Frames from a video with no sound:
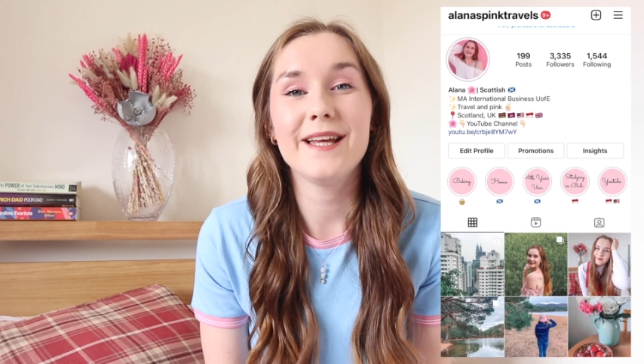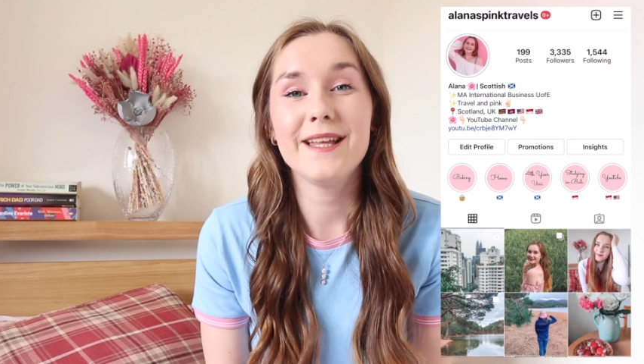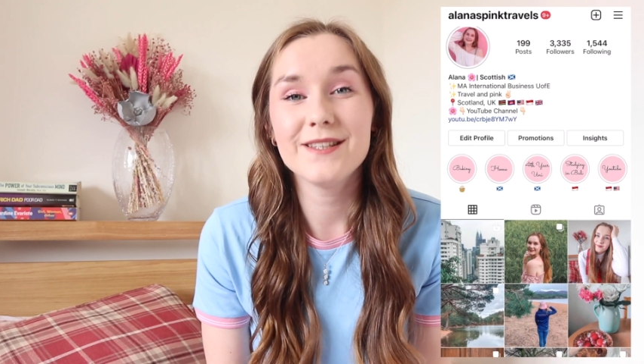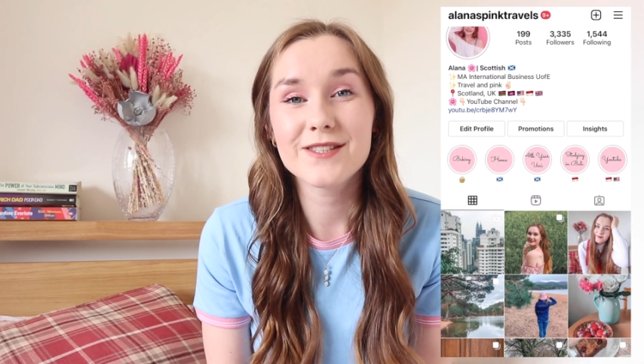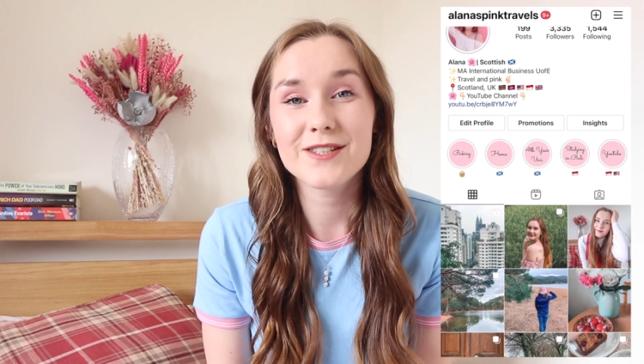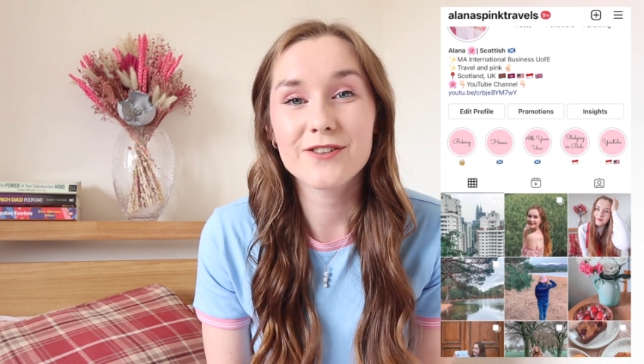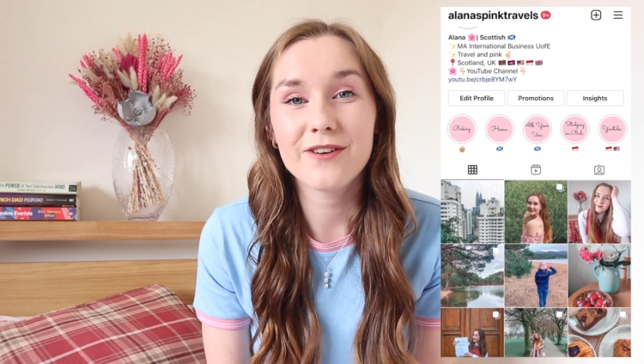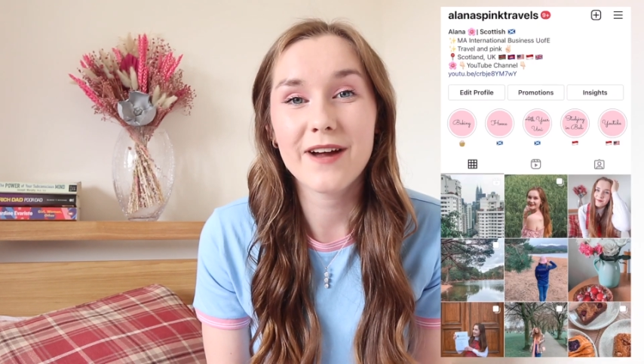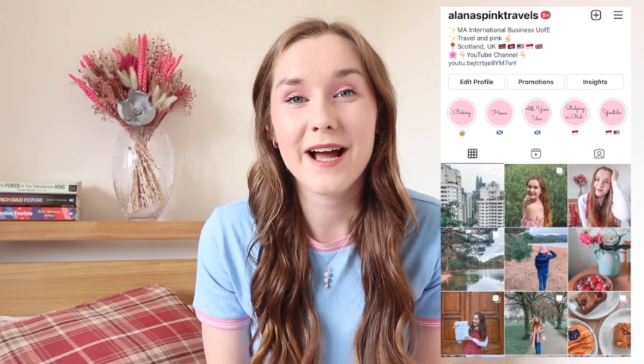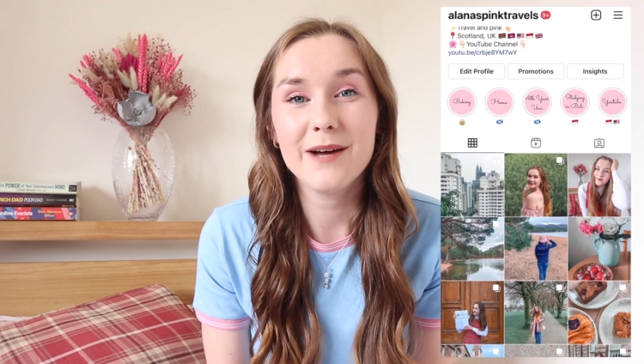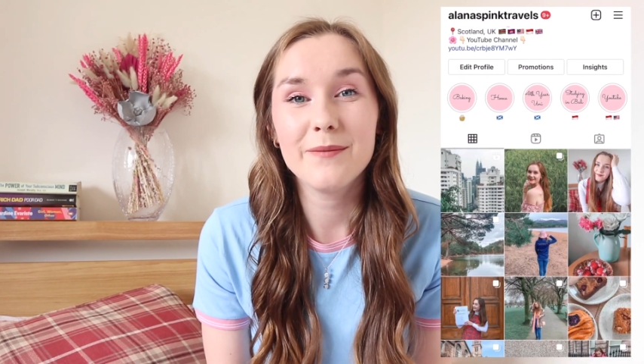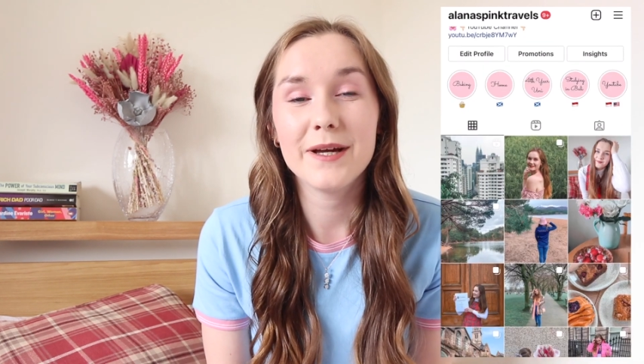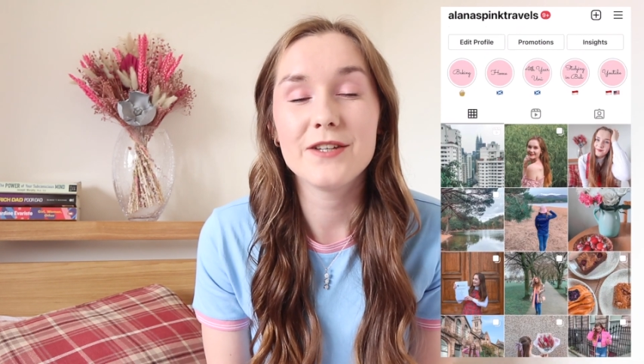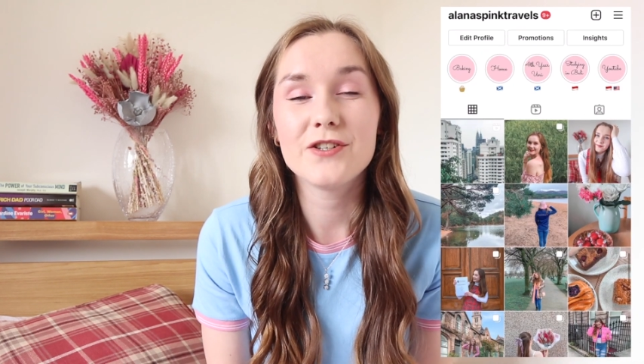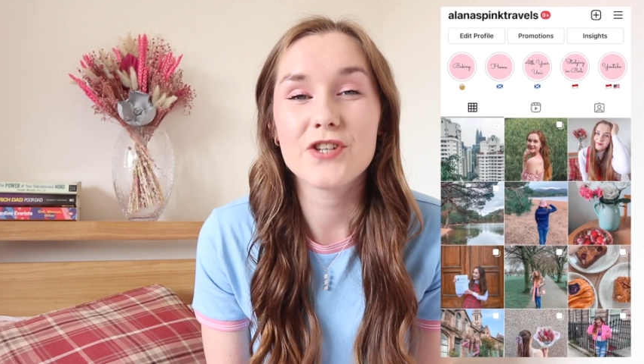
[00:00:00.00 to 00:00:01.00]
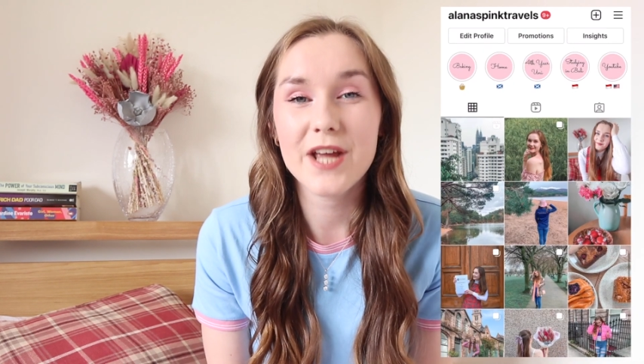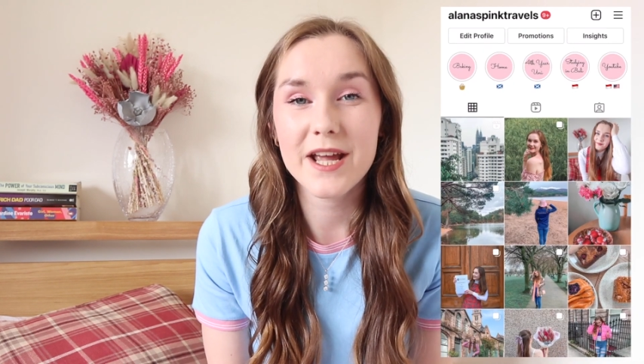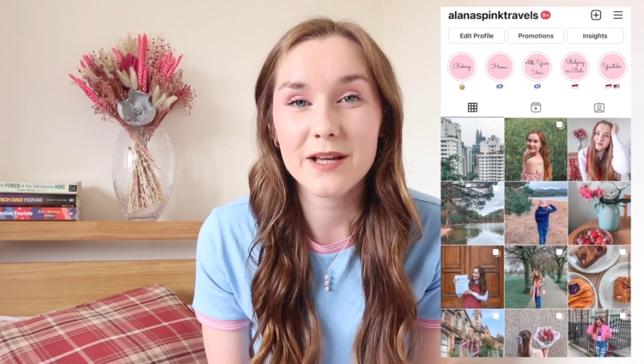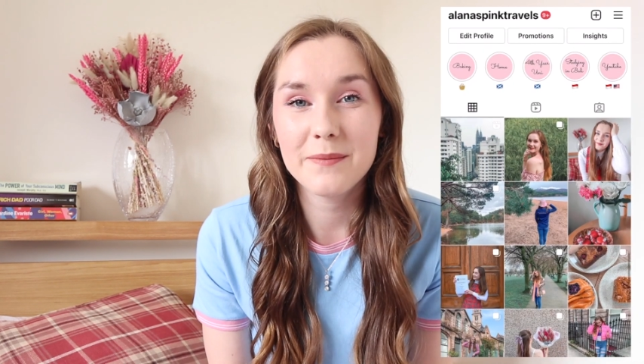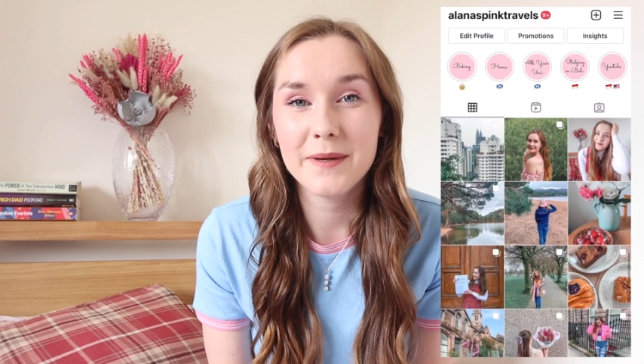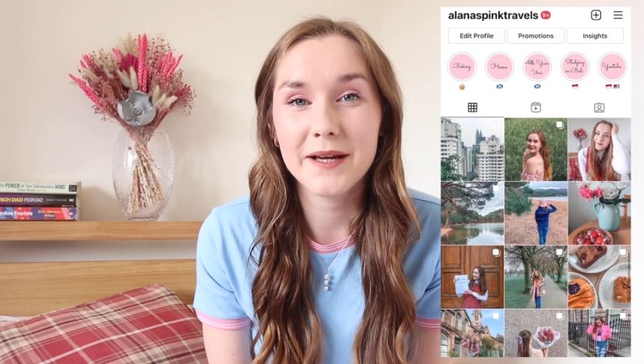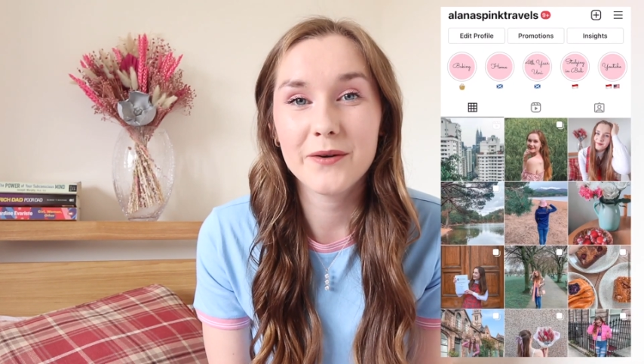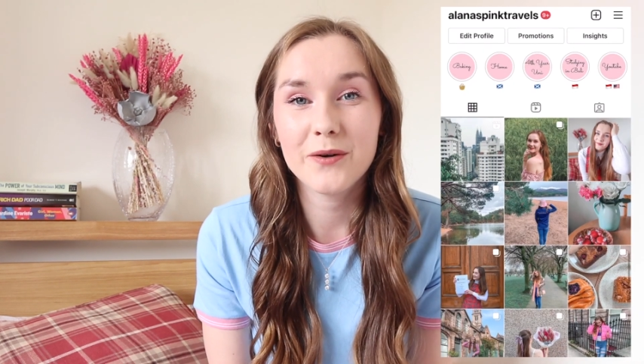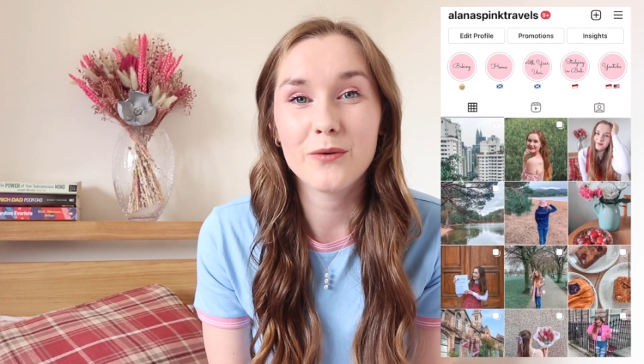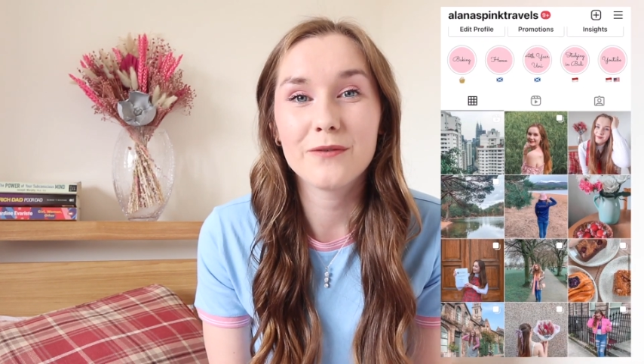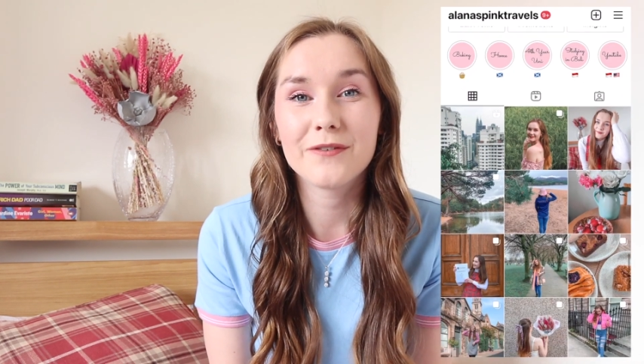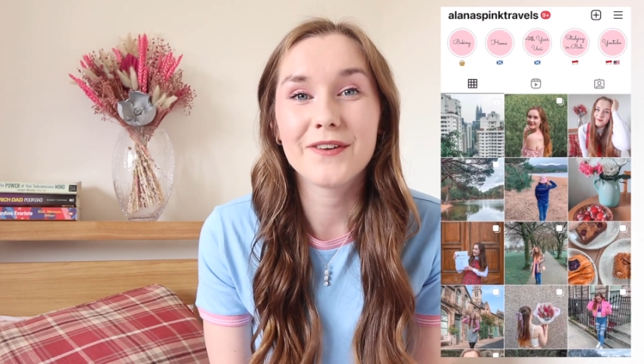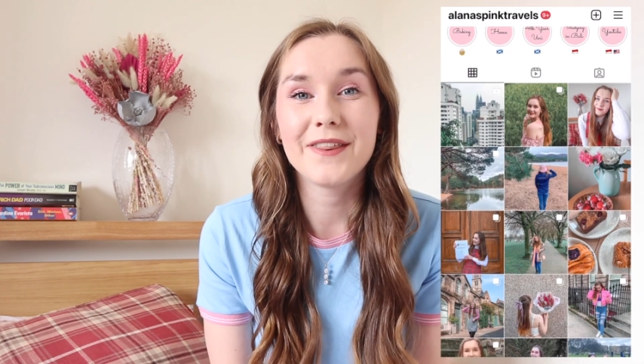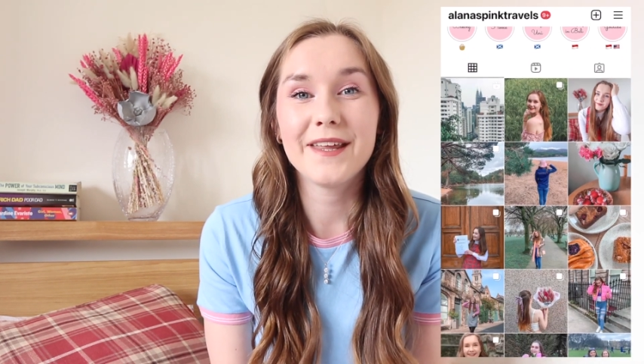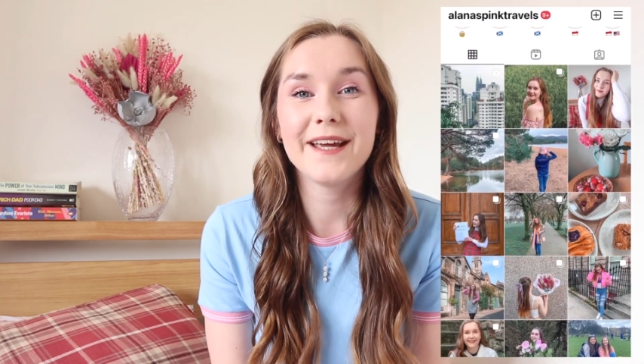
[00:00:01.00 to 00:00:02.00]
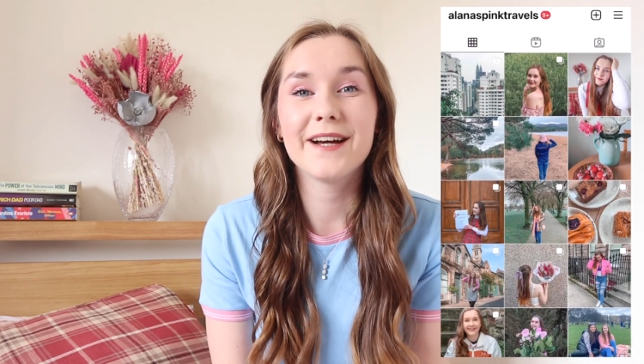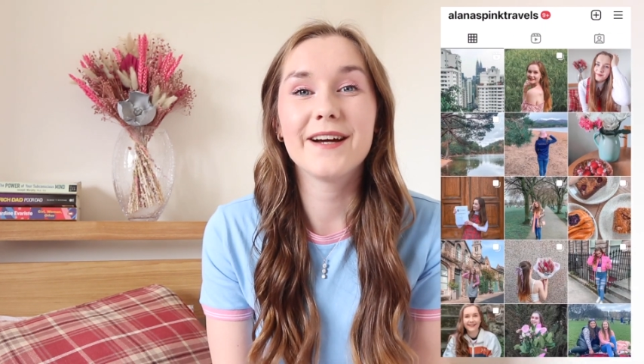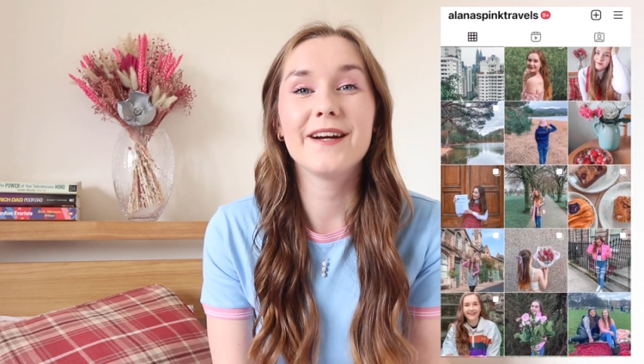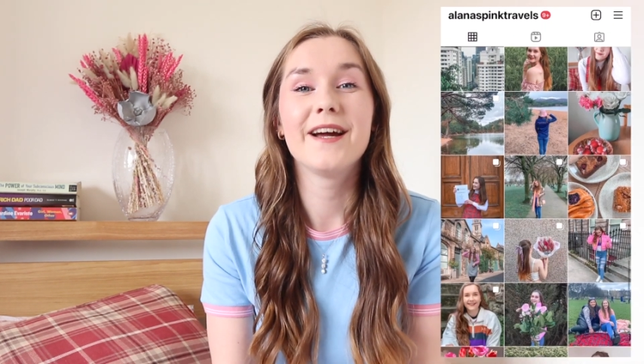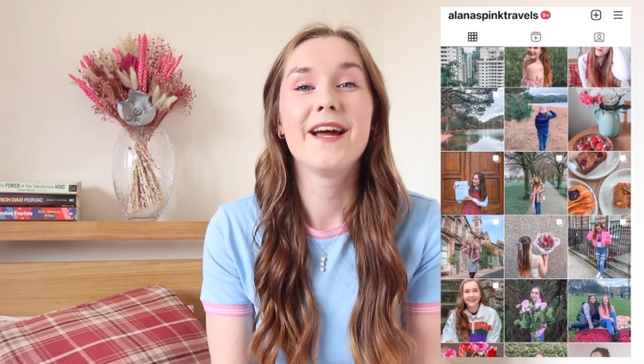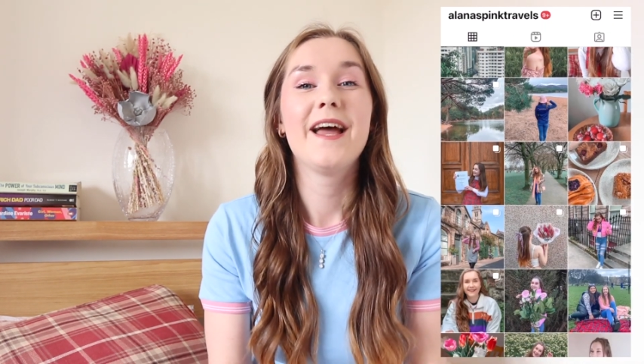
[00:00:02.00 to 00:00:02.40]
Instagram and check me out over there.